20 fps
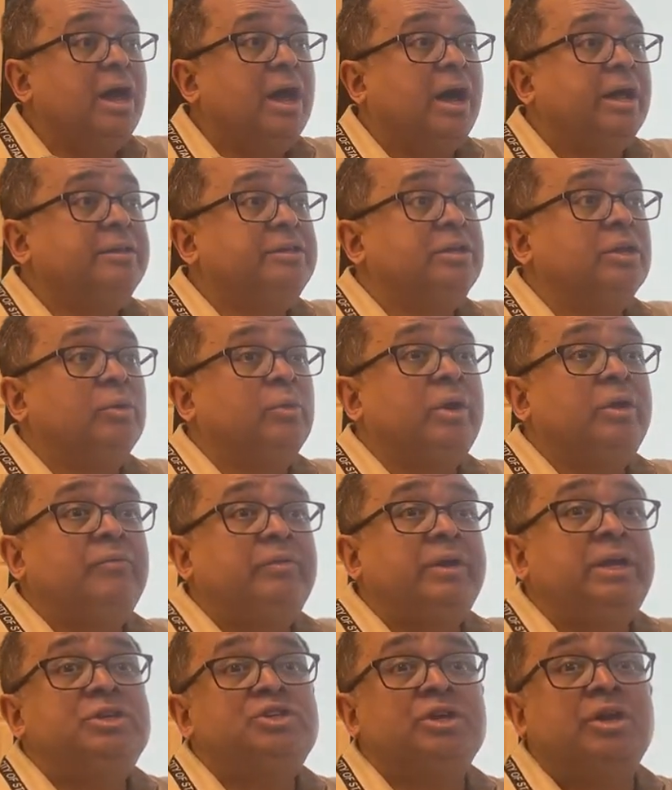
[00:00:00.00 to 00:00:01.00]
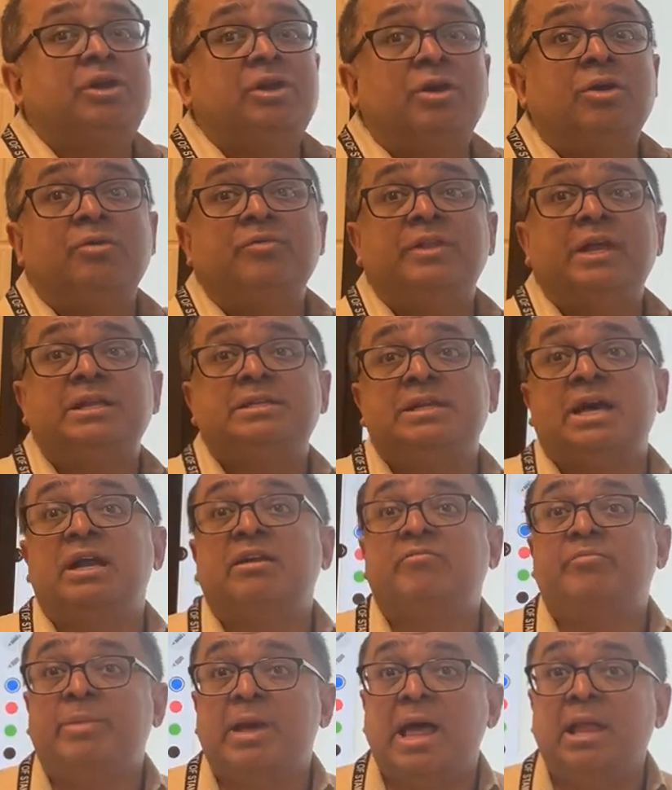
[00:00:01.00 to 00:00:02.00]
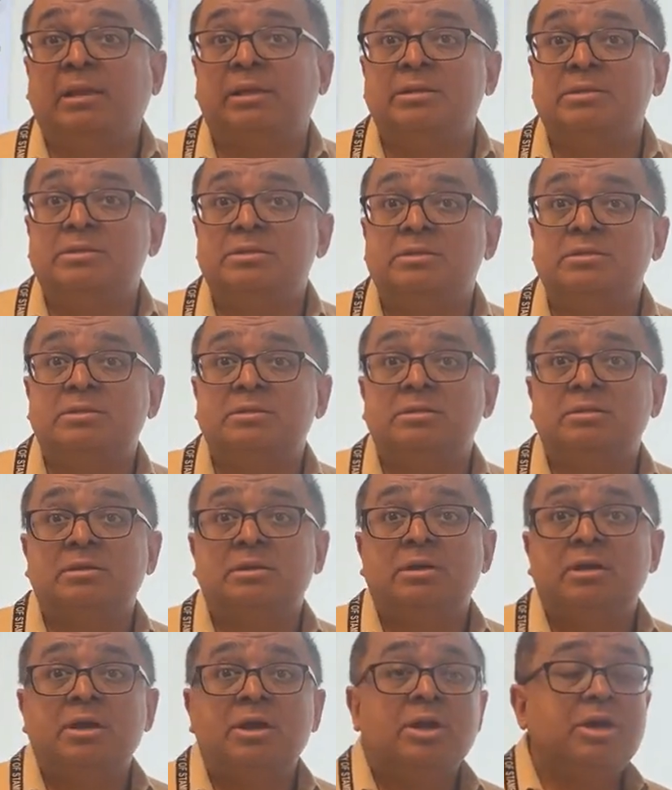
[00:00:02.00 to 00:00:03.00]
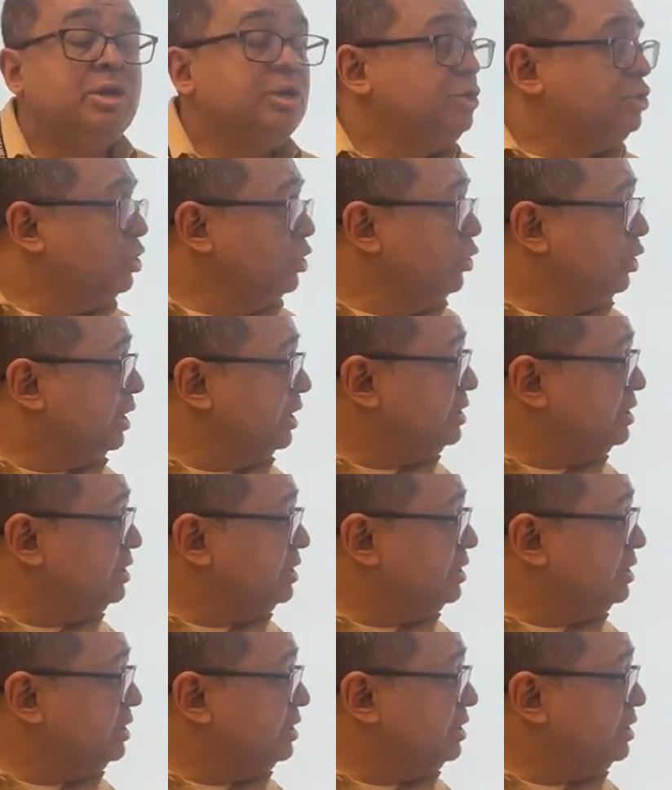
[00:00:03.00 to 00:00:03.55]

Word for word: until we reach a node that's out of balance. So you can